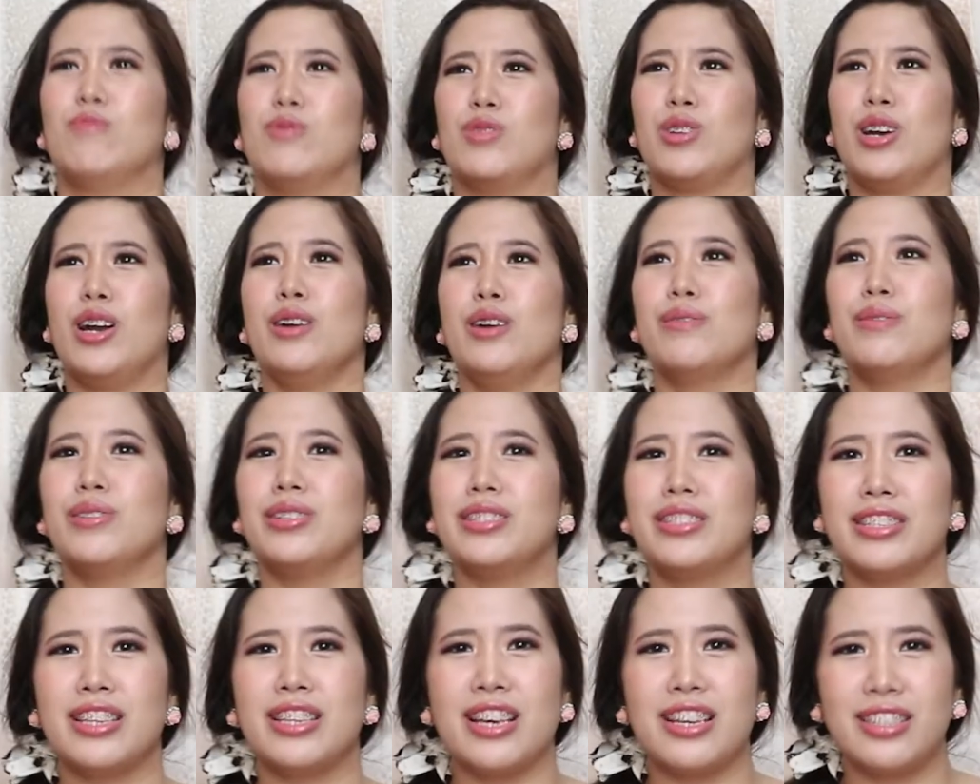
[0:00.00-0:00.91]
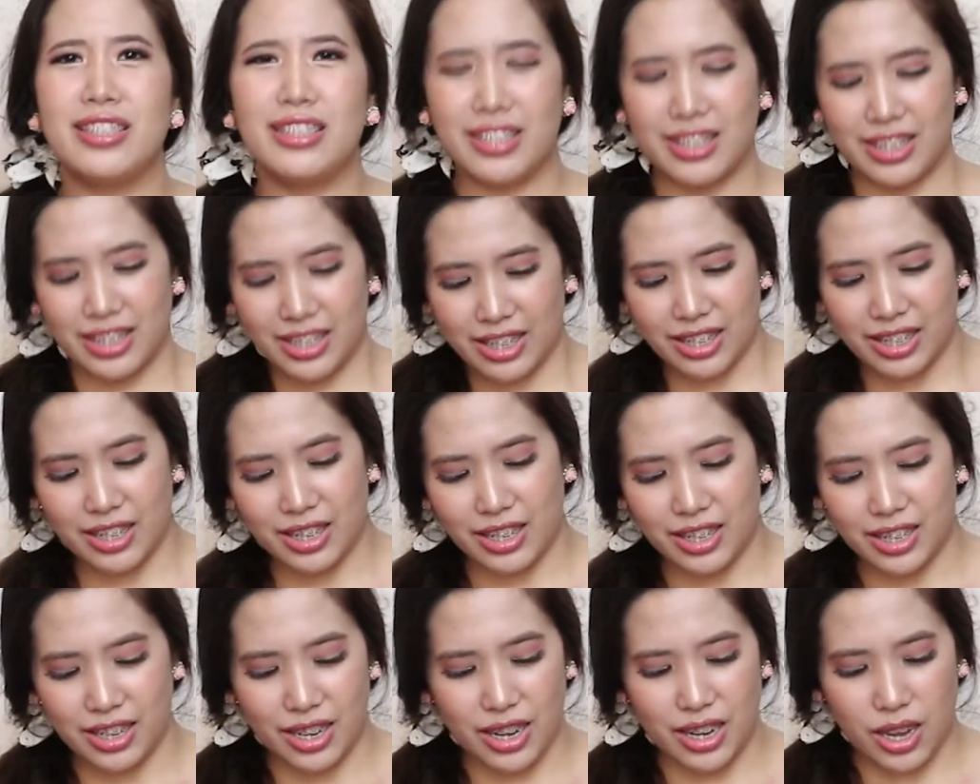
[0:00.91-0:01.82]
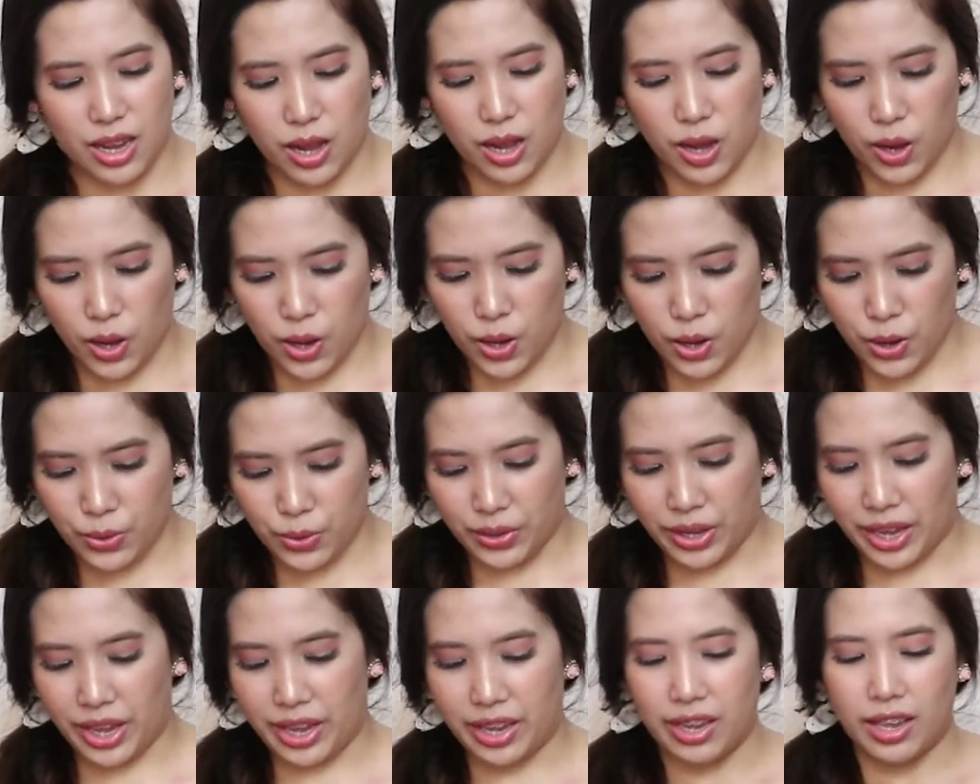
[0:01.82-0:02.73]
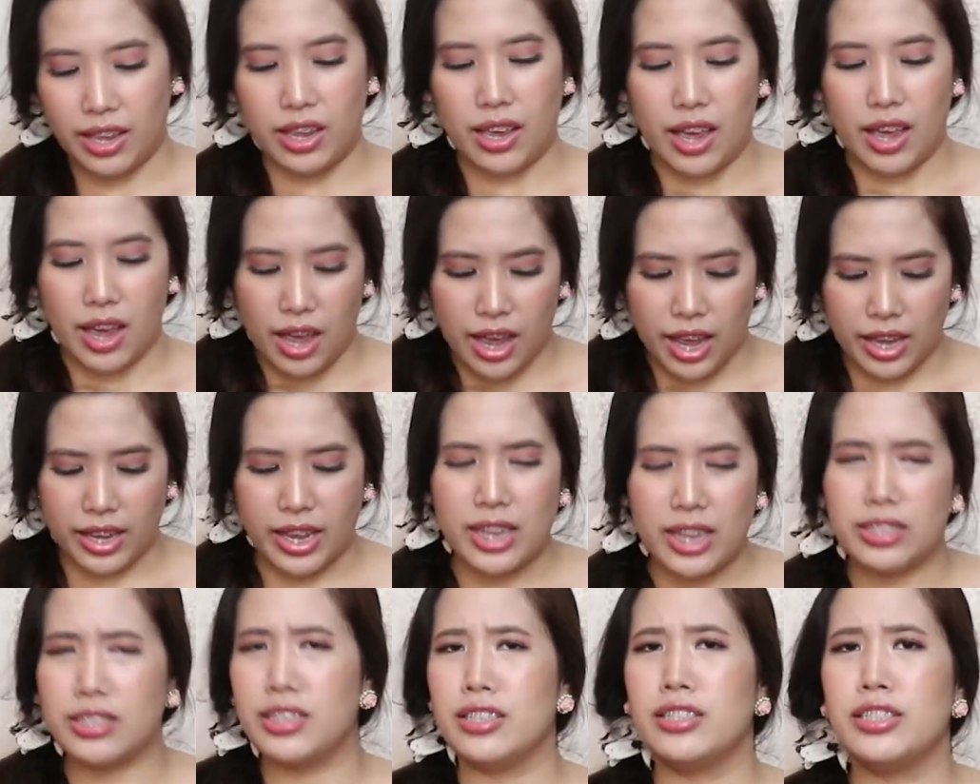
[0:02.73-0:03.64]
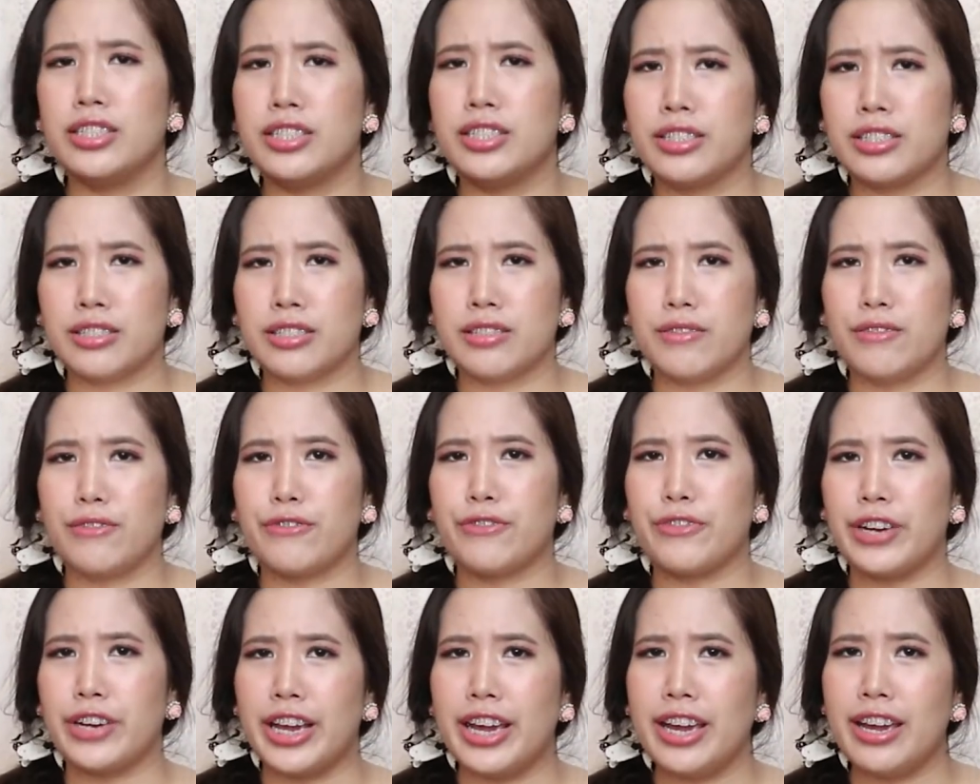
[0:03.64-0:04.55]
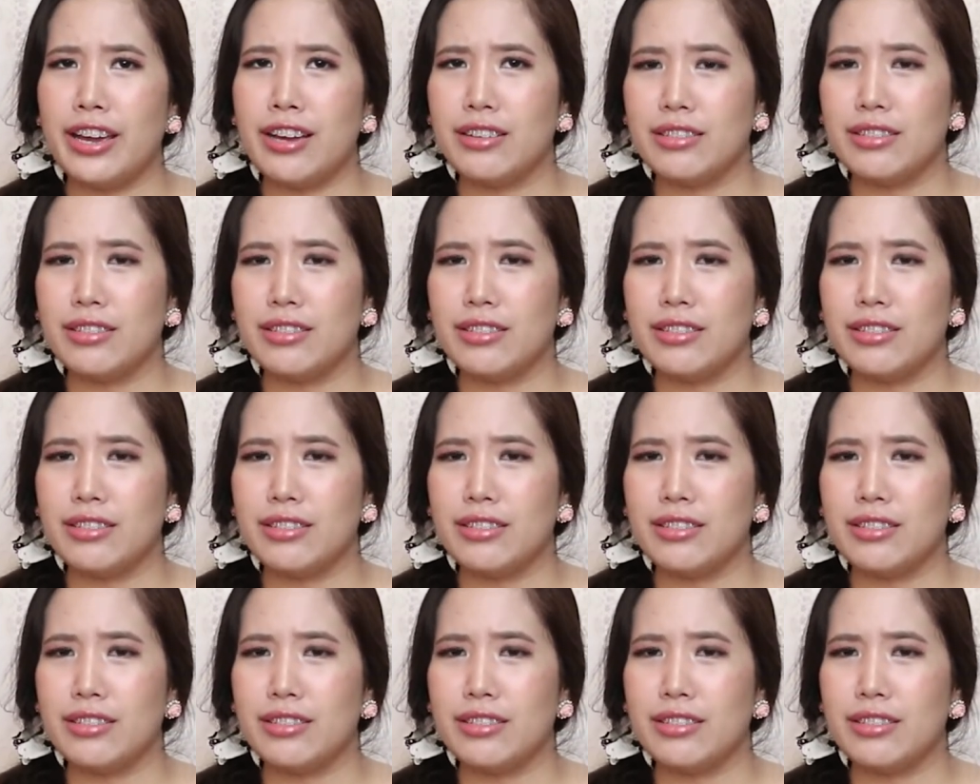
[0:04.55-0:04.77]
Okay, what's this? Oh, okay. I guess this is free.